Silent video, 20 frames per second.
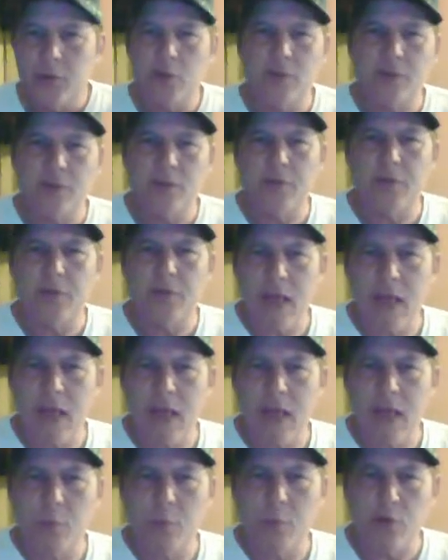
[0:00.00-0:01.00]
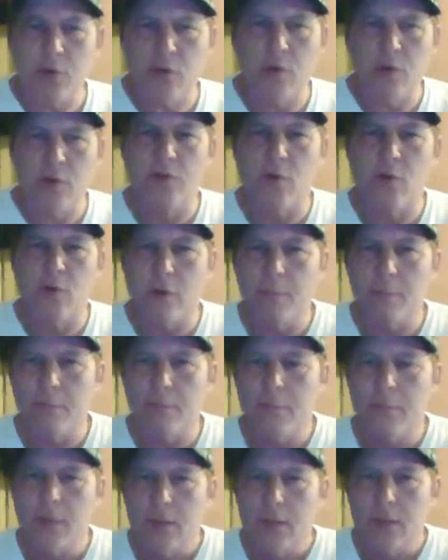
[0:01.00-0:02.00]
Stuff like that. Open the door for them.
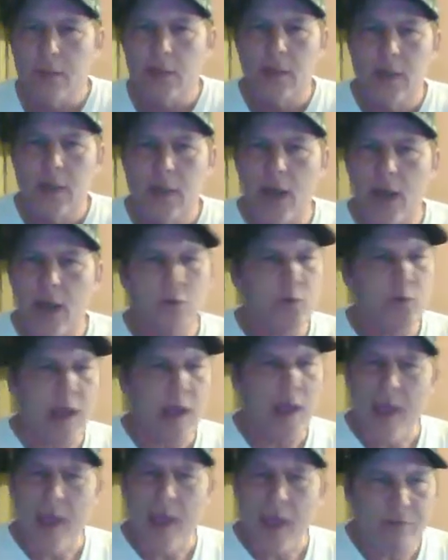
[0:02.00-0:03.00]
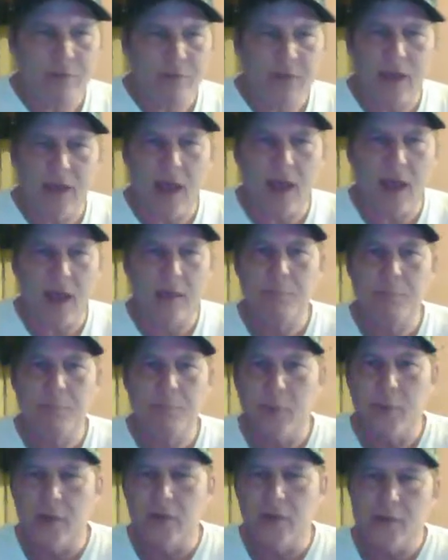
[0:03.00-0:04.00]
I don't do that every time,
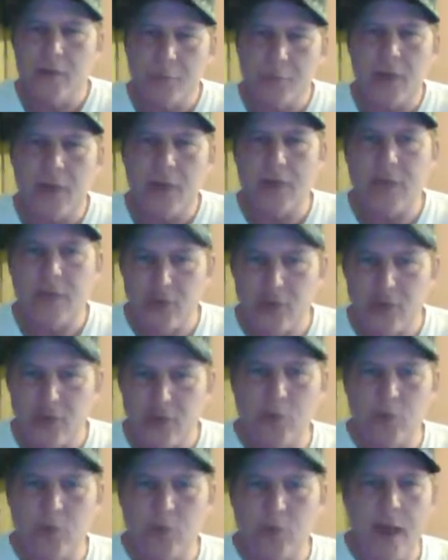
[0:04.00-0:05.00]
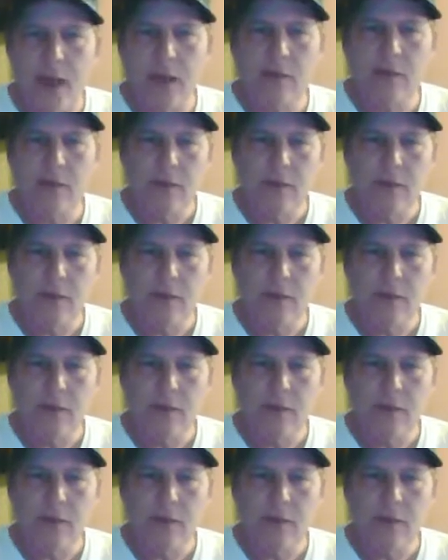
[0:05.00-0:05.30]
but sometimes I do that.